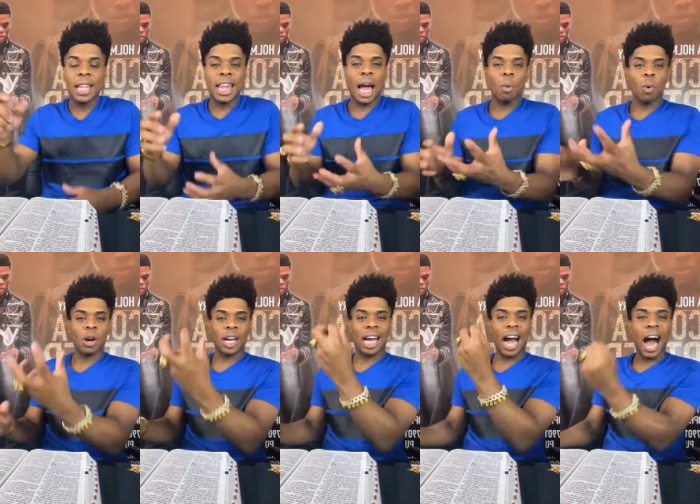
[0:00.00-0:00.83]
that were
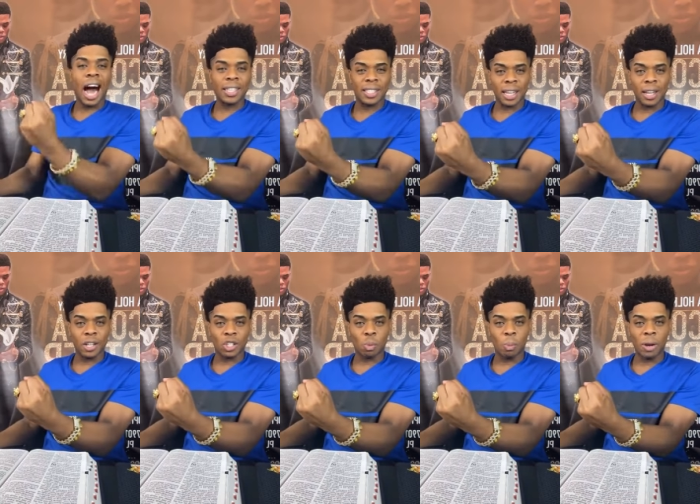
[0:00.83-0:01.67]
gods in the
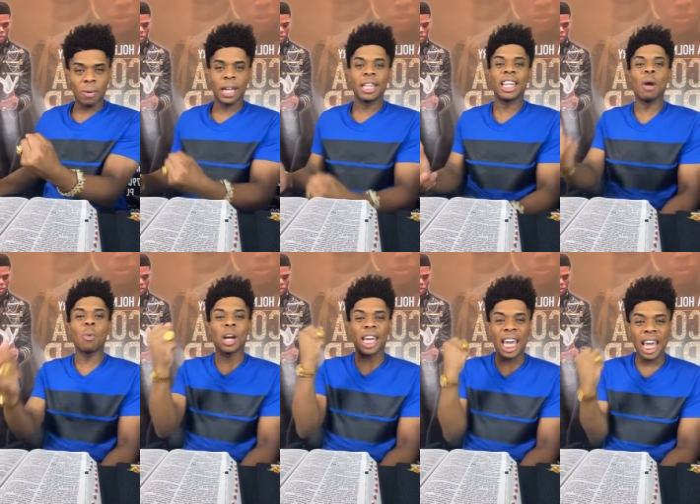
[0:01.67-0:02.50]
spirit. They
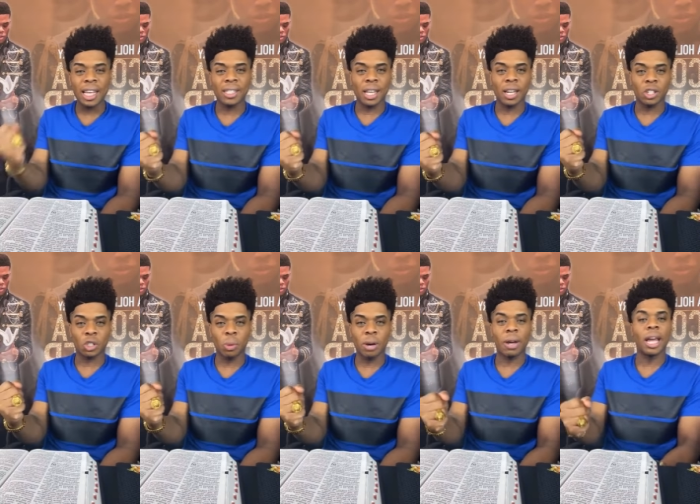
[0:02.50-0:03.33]
were kings in the
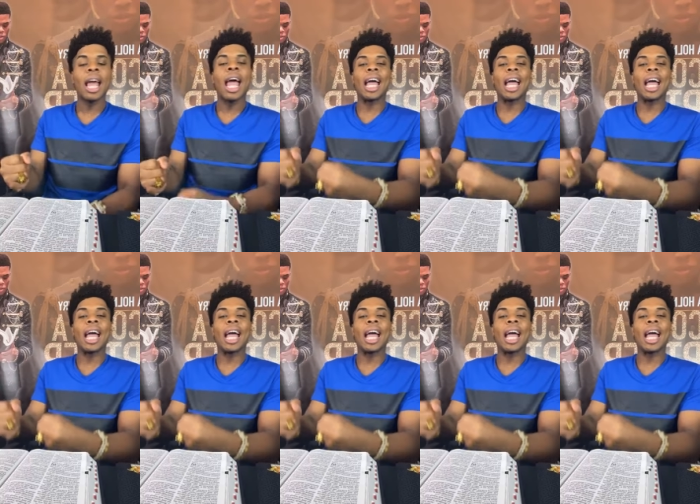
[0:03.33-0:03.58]
spirit.